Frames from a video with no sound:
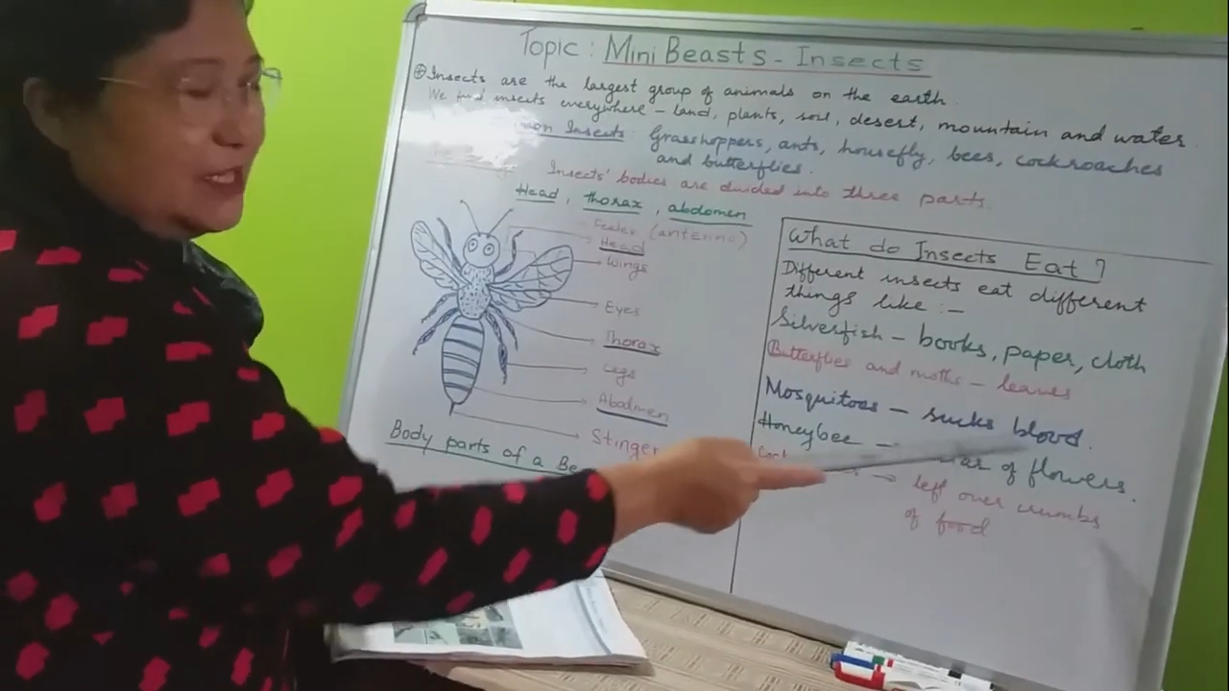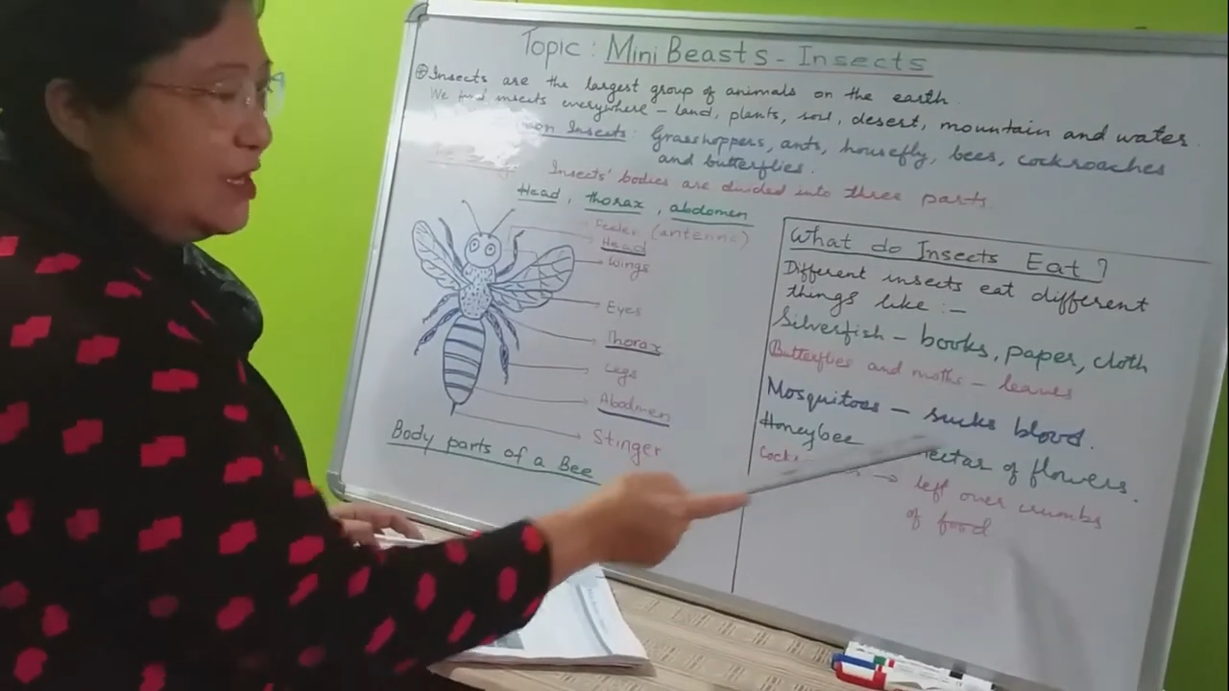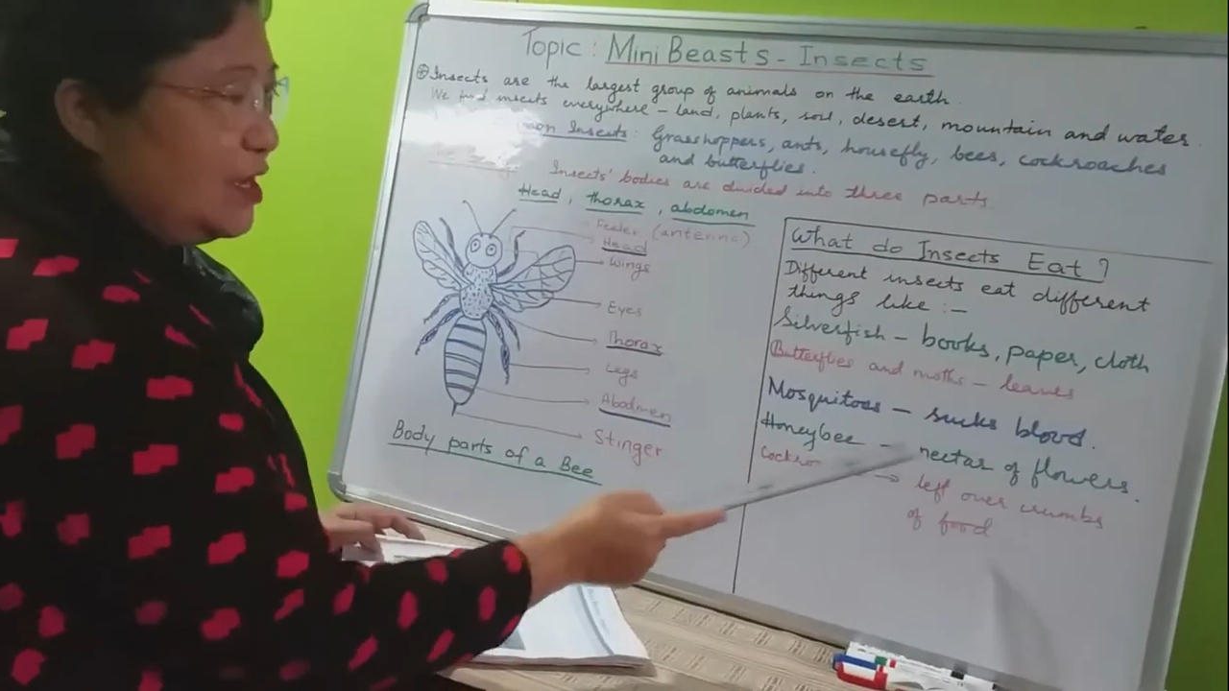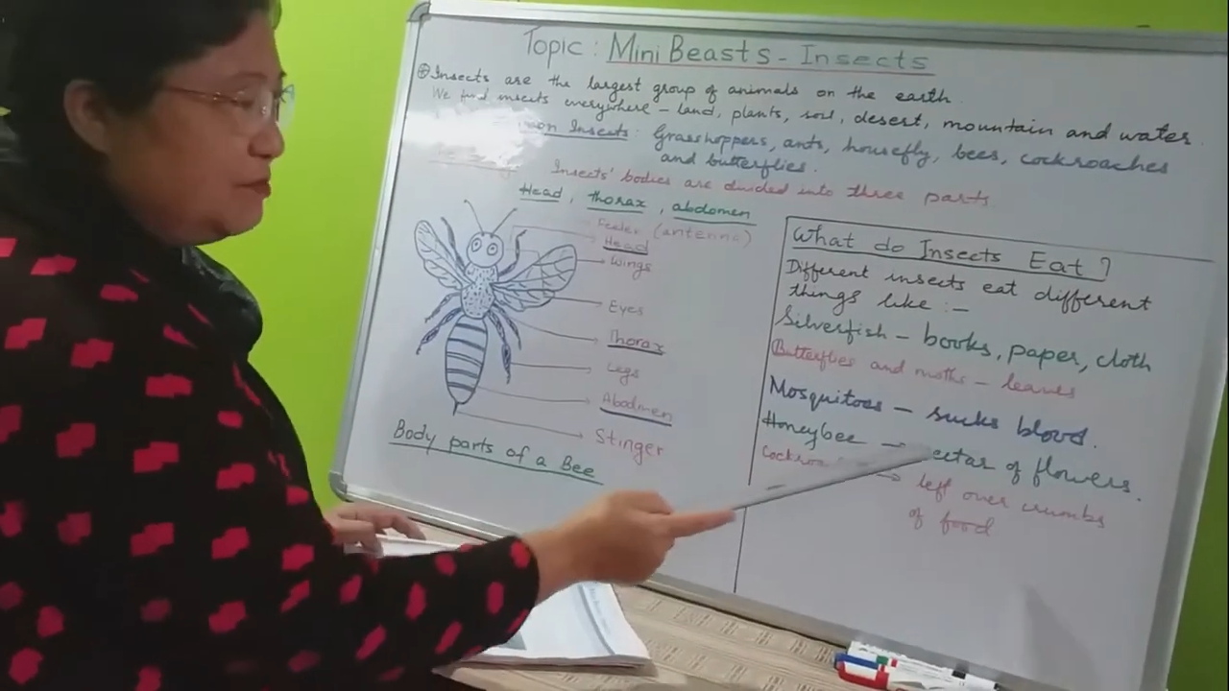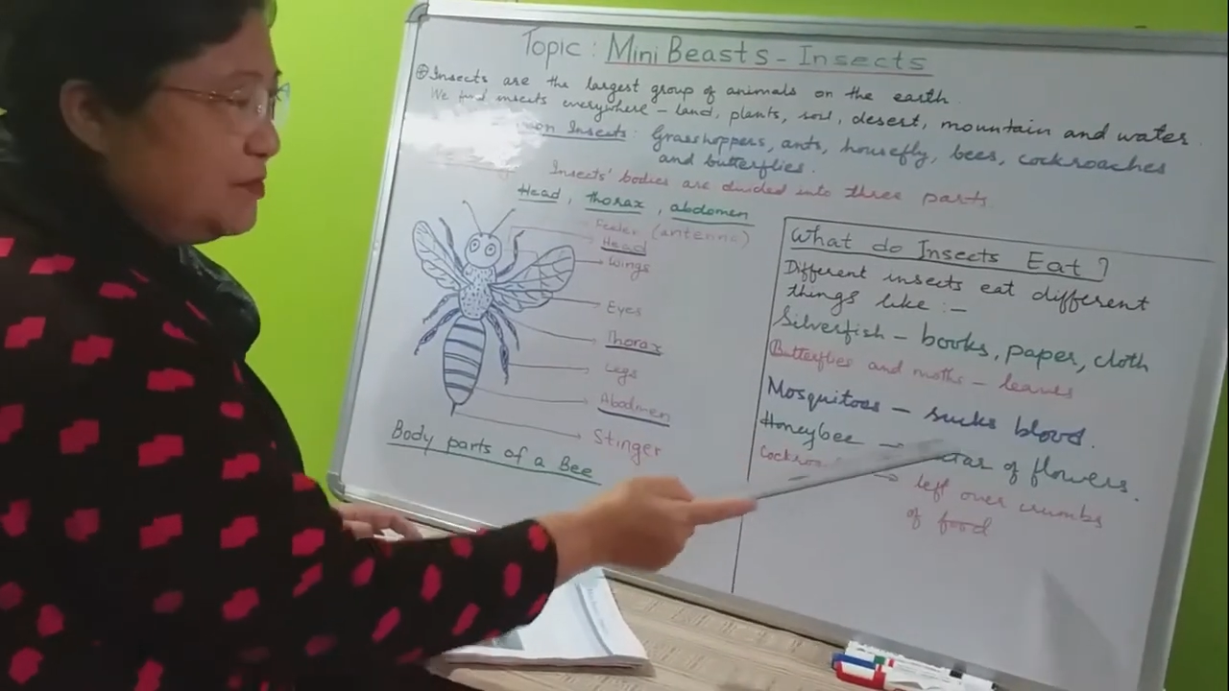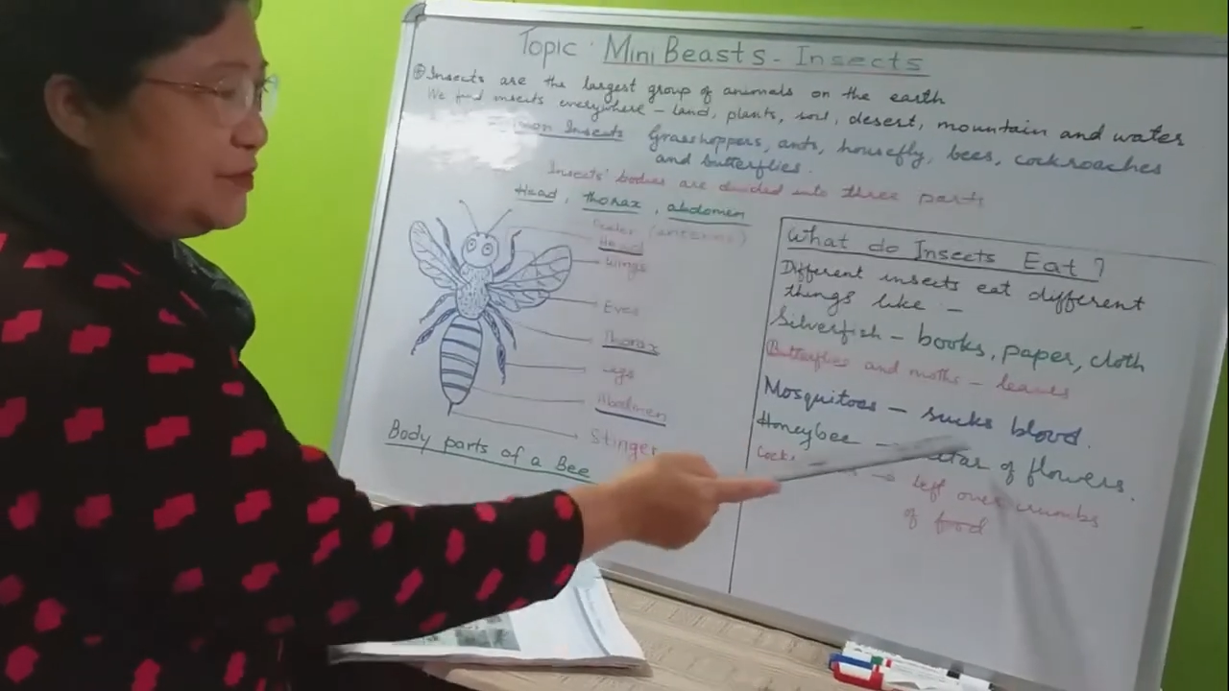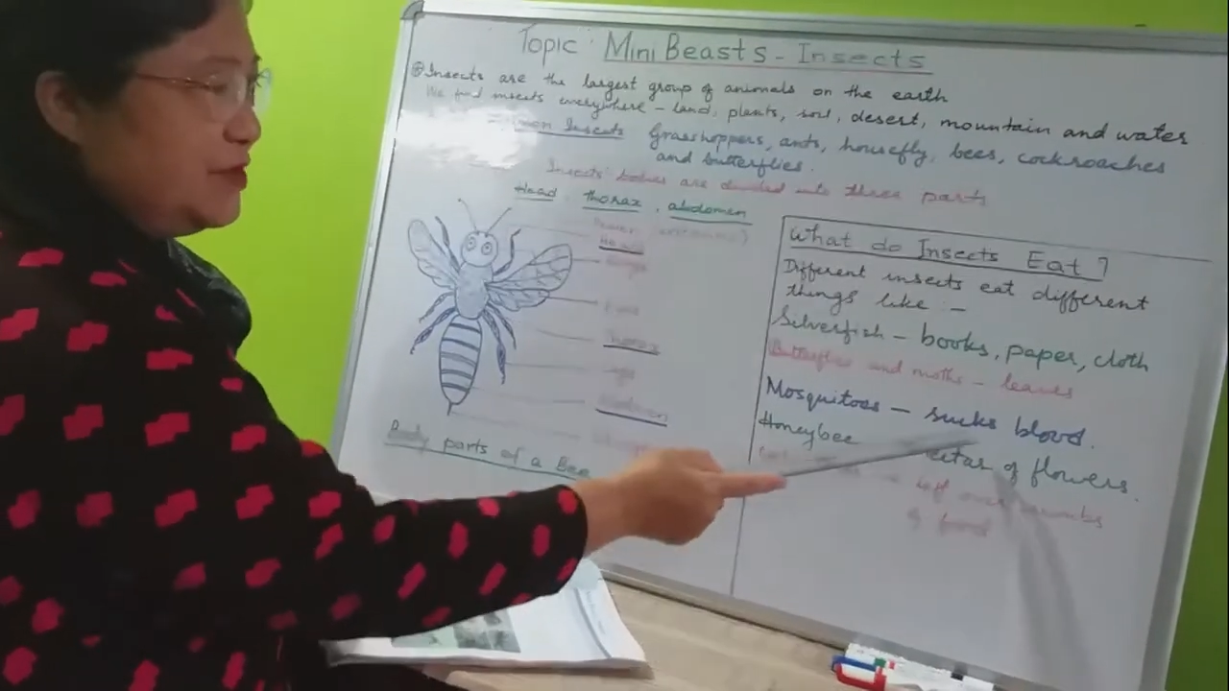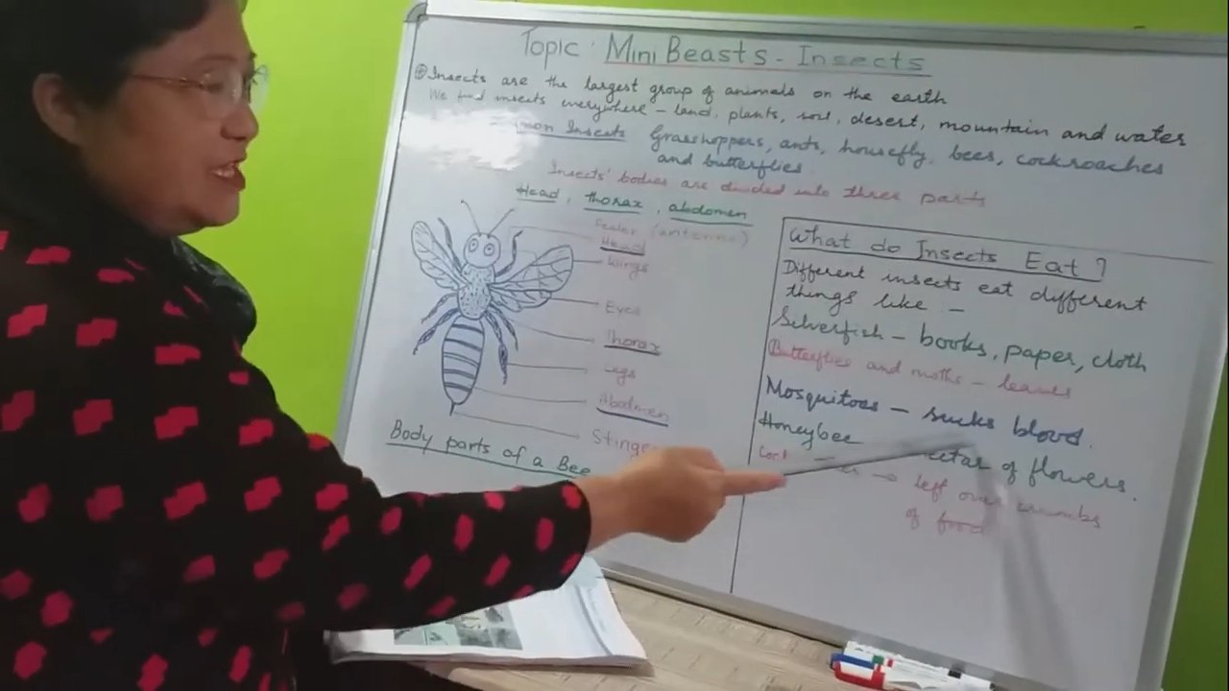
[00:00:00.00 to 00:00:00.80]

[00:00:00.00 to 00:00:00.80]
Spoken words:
They love to